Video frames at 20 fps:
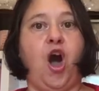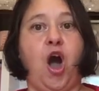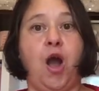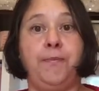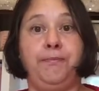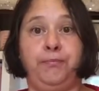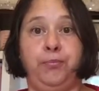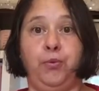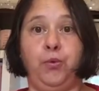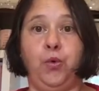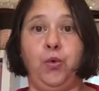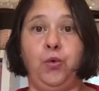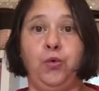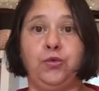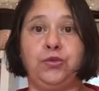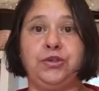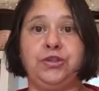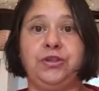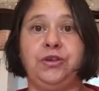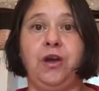I
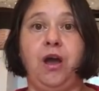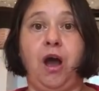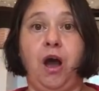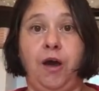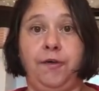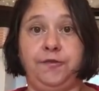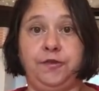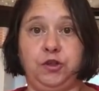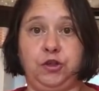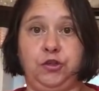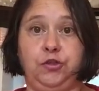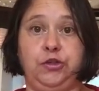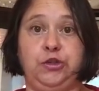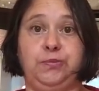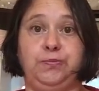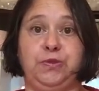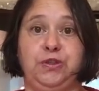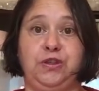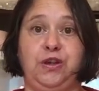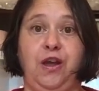bought after
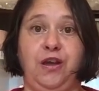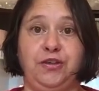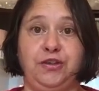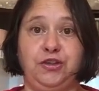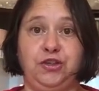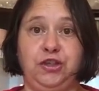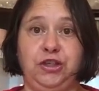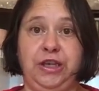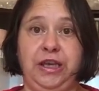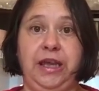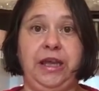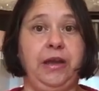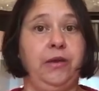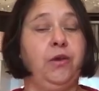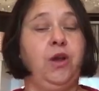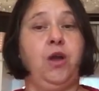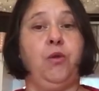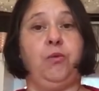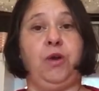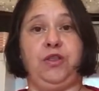Christmas last year,
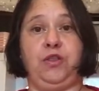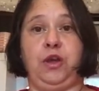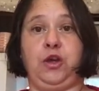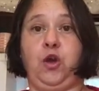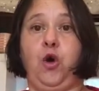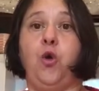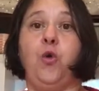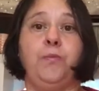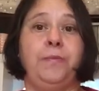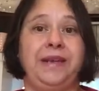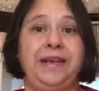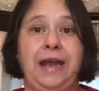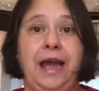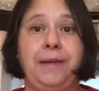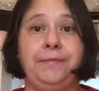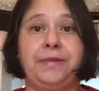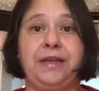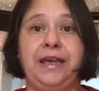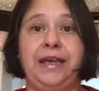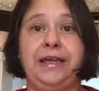whether I got all my
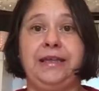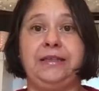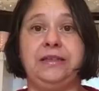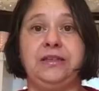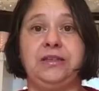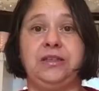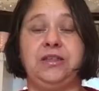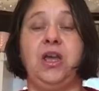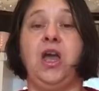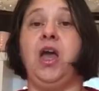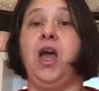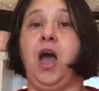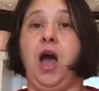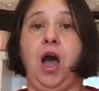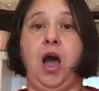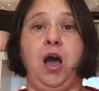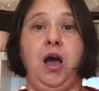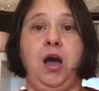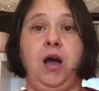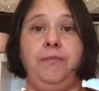napkins,
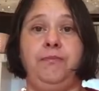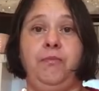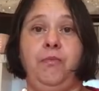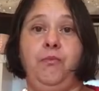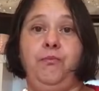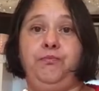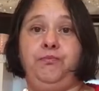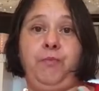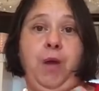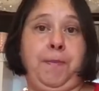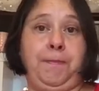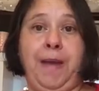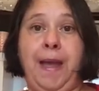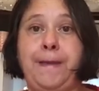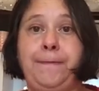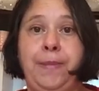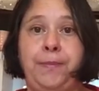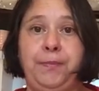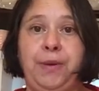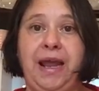my
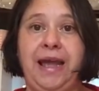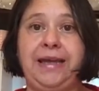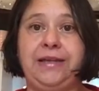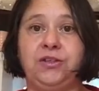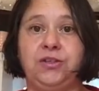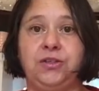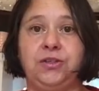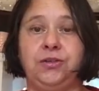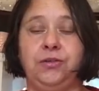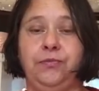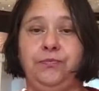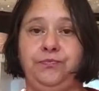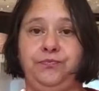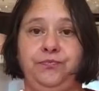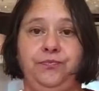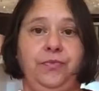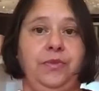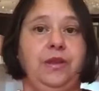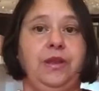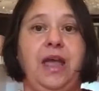paper plates,
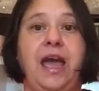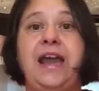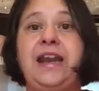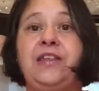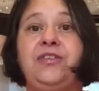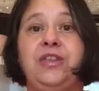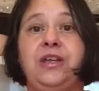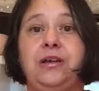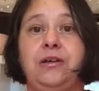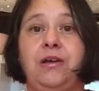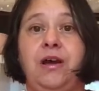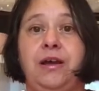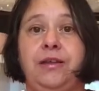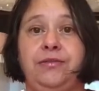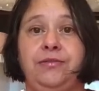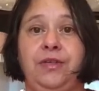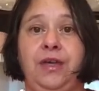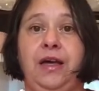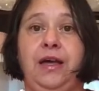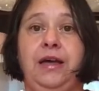anything
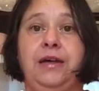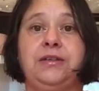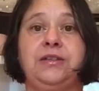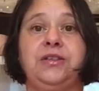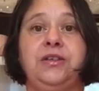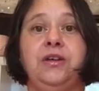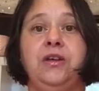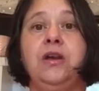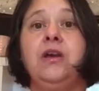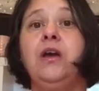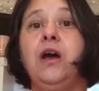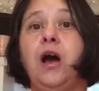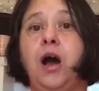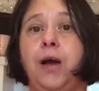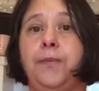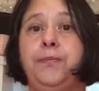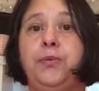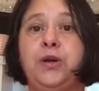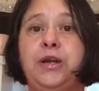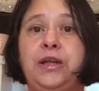like that.
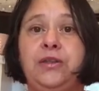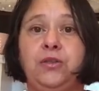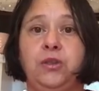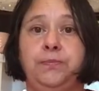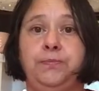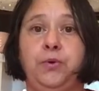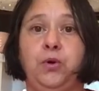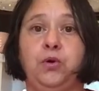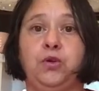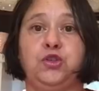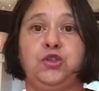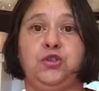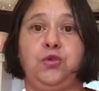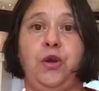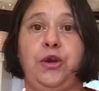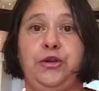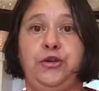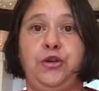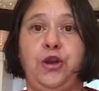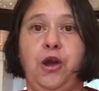I put it in the book
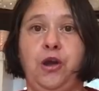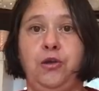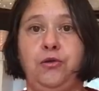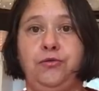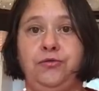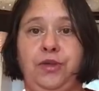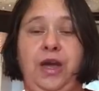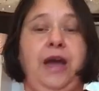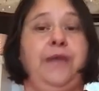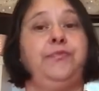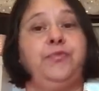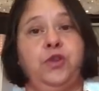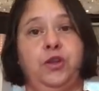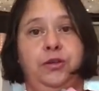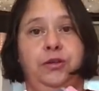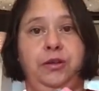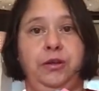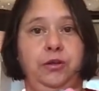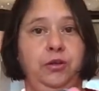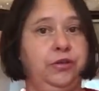so I know that
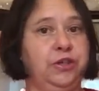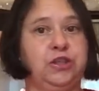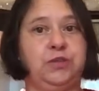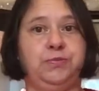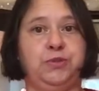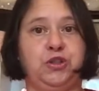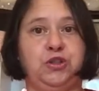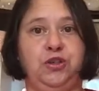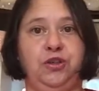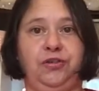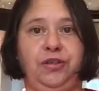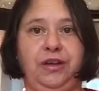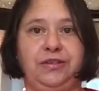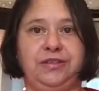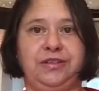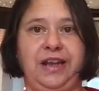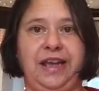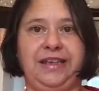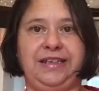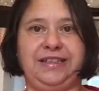Christmas
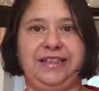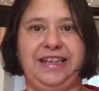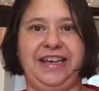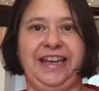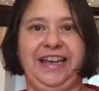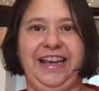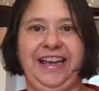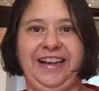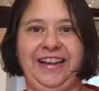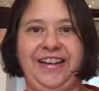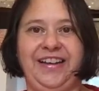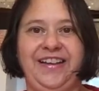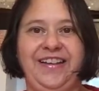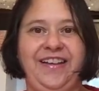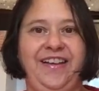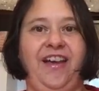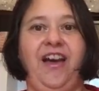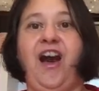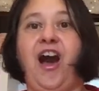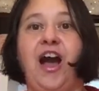2018,
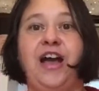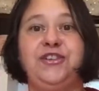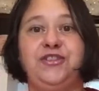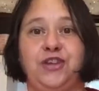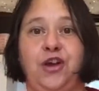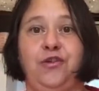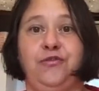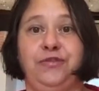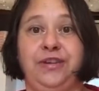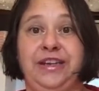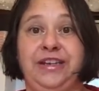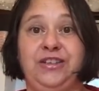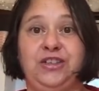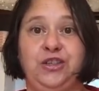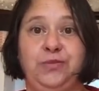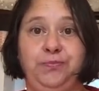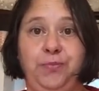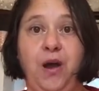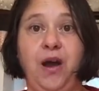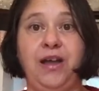I don't need
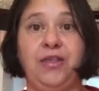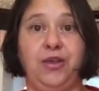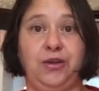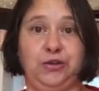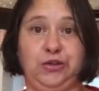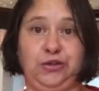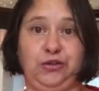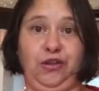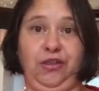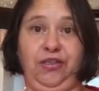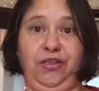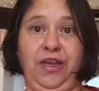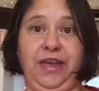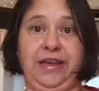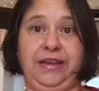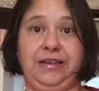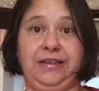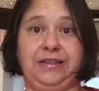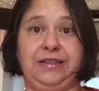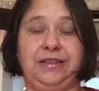to buy those sort of
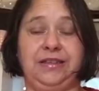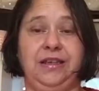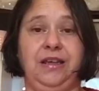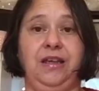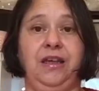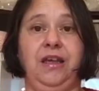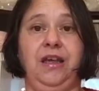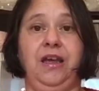things.